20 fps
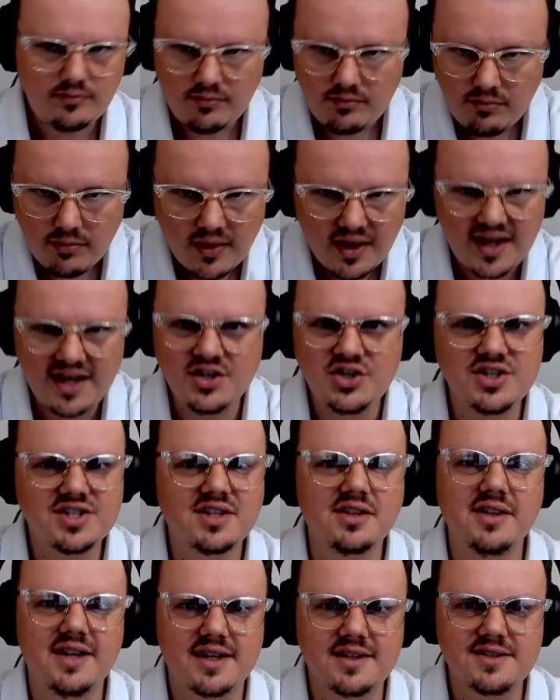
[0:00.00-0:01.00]
it just
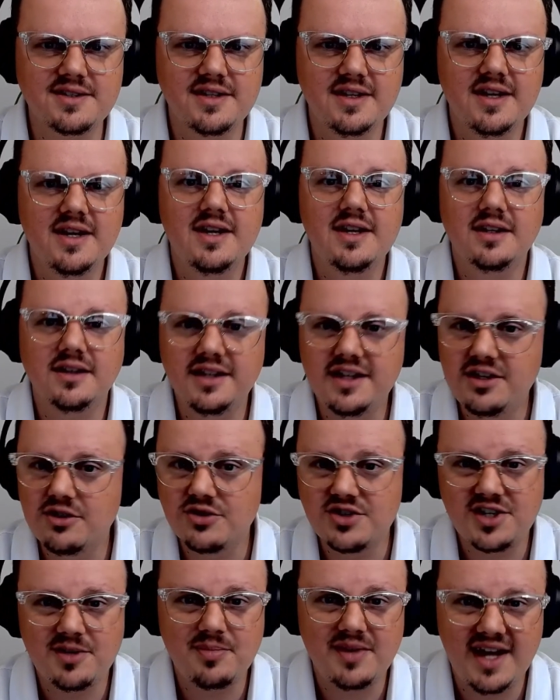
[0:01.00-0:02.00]
clicks.
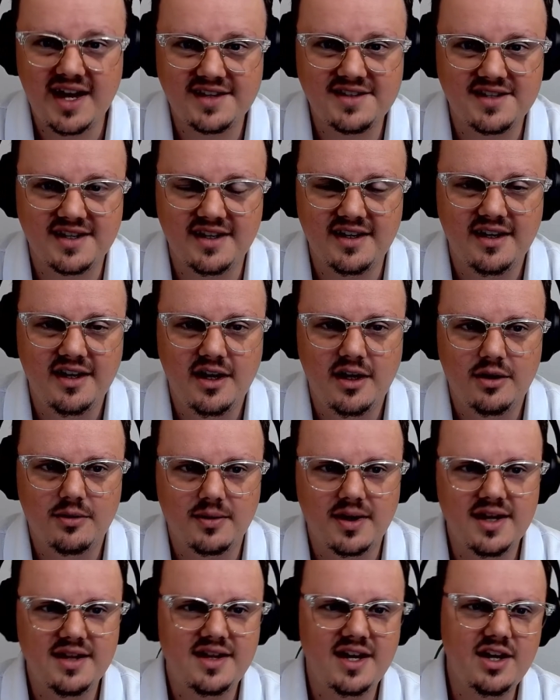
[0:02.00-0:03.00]
Leadership gets it,
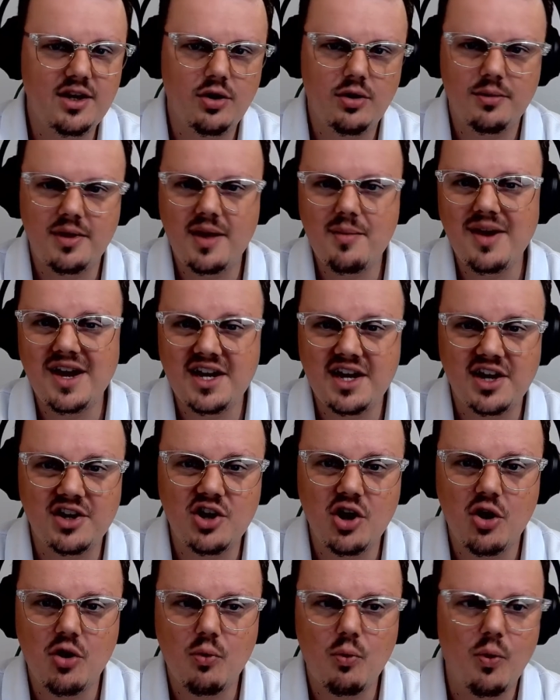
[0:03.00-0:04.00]
right? They might not
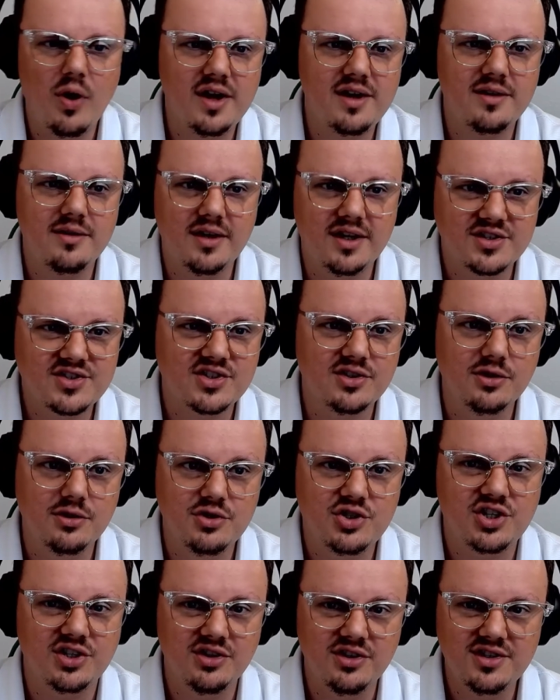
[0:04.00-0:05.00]
know what a
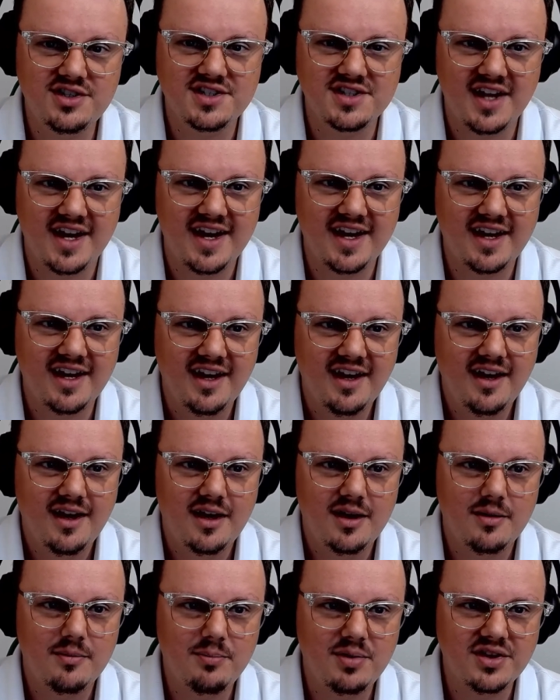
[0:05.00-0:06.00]
solution looks like,
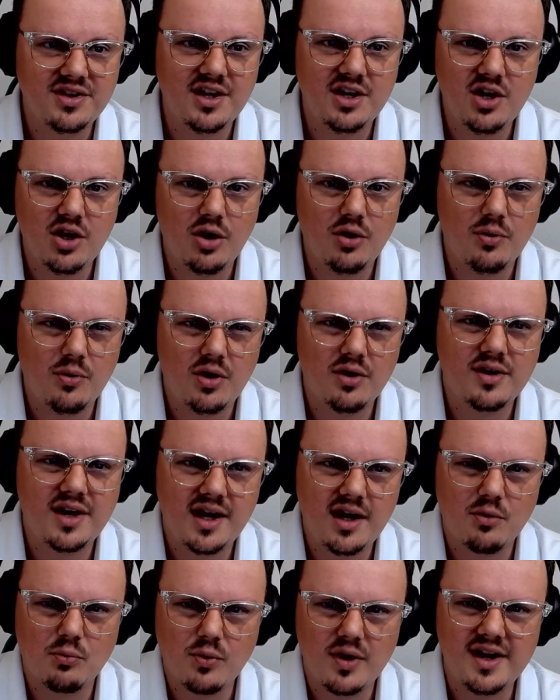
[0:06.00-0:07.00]
but they know, okay,
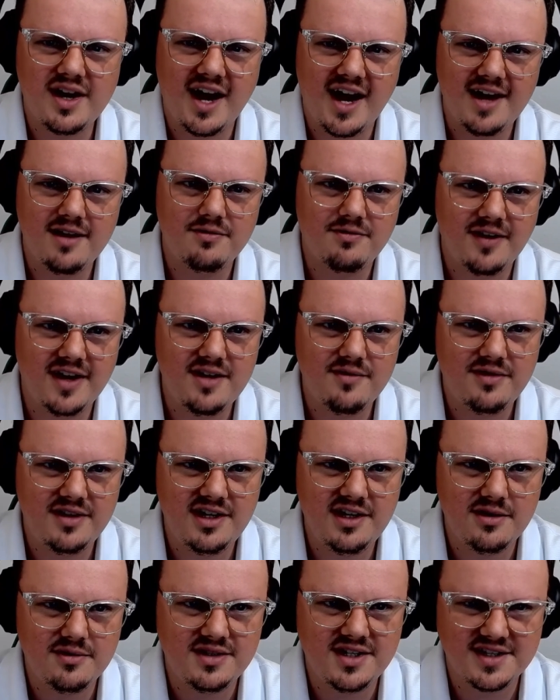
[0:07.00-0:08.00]
a run, hide, fight
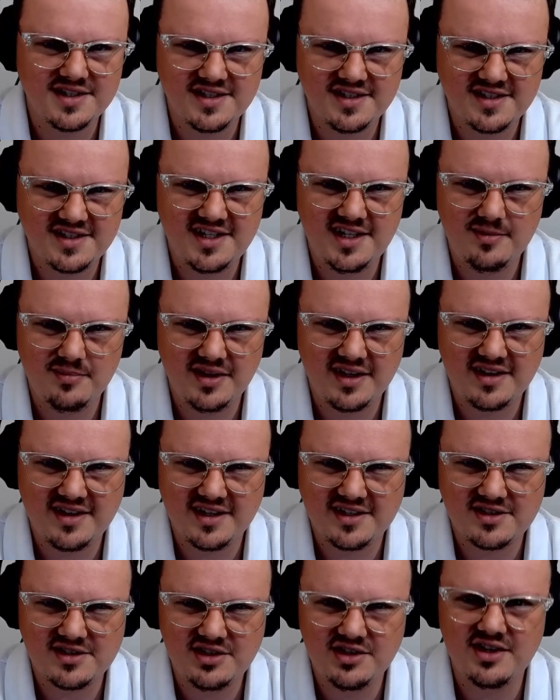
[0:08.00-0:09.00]
video doesn't seem like
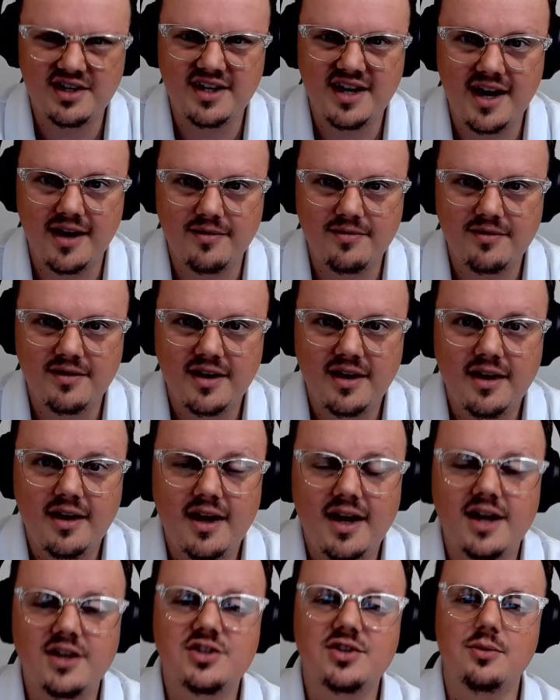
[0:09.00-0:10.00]
that's good enough.
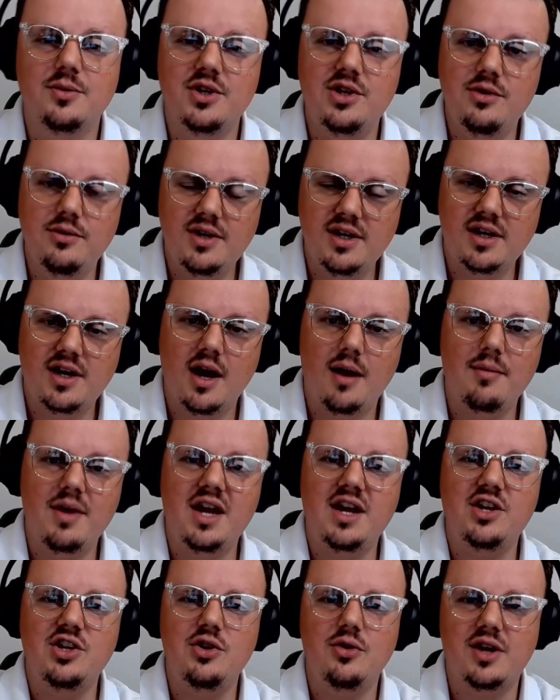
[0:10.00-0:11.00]
And so when you can come in
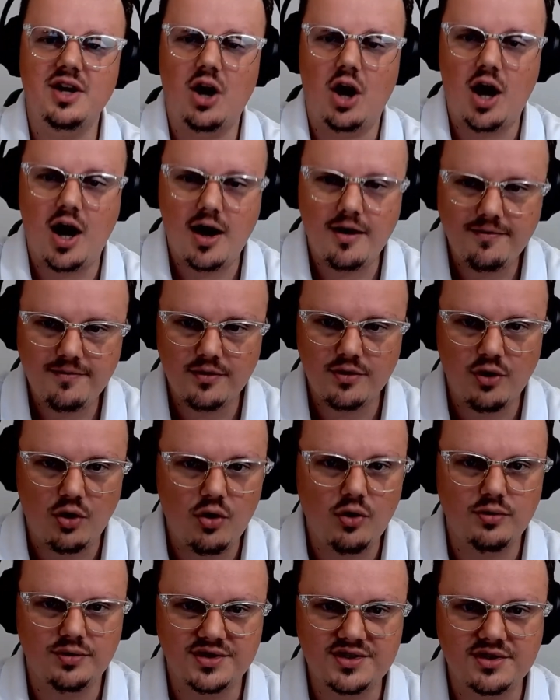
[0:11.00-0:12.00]
and you can offer the
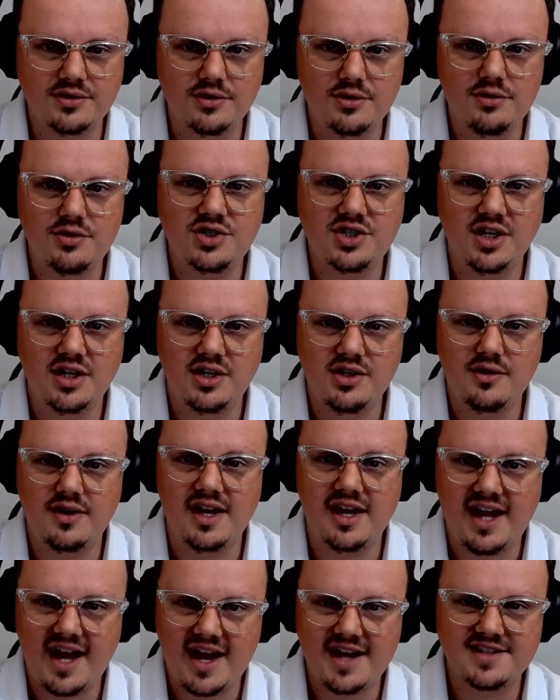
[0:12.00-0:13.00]
whole solution and you can
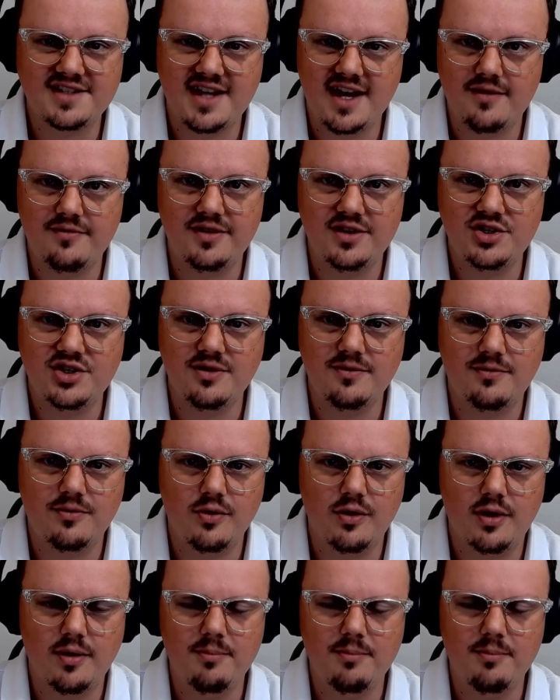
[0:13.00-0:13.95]
cast that vision for them,